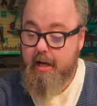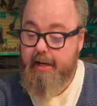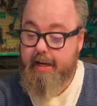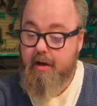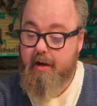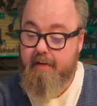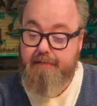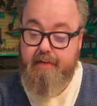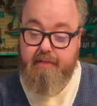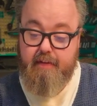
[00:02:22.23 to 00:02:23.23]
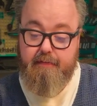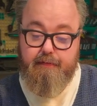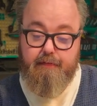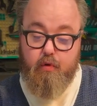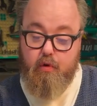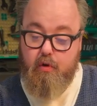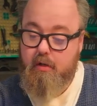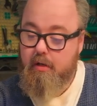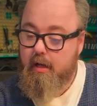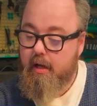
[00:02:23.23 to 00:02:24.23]
I now have 54.
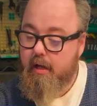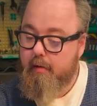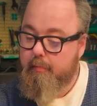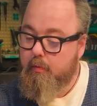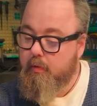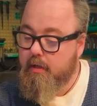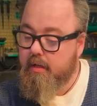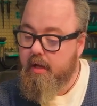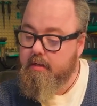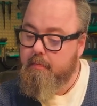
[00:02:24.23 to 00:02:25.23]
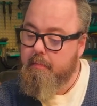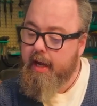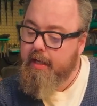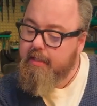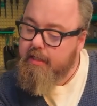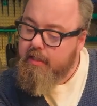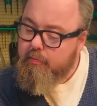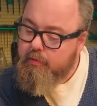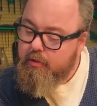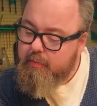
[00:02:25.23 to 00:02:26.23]
But once that's compacted, it'll
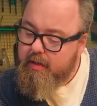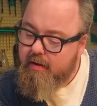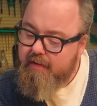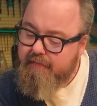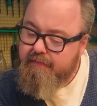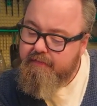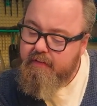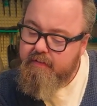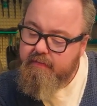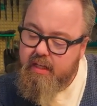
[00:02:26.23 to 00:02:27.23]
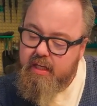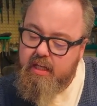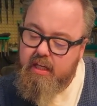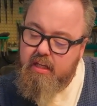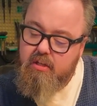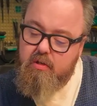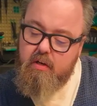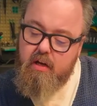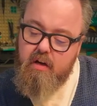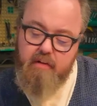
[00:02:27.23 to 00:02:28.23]
probably be around
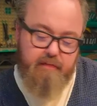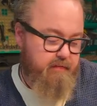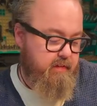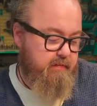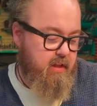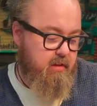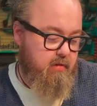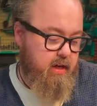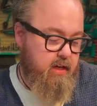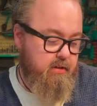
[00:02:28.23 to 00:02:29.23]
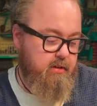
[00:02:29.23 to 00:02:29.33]
52.5, 53.